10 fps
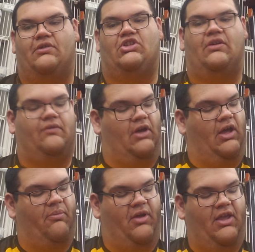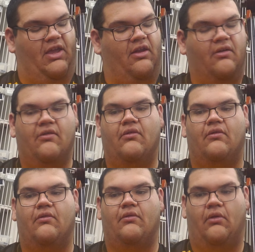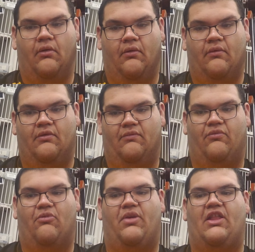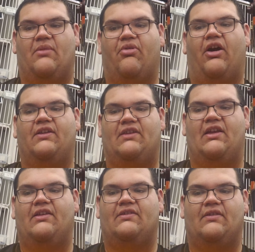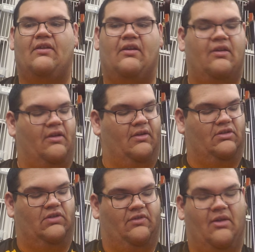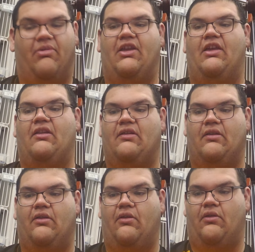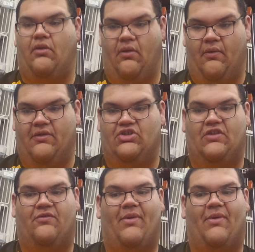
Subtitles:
shift up again, repeat the process, shift up again, shift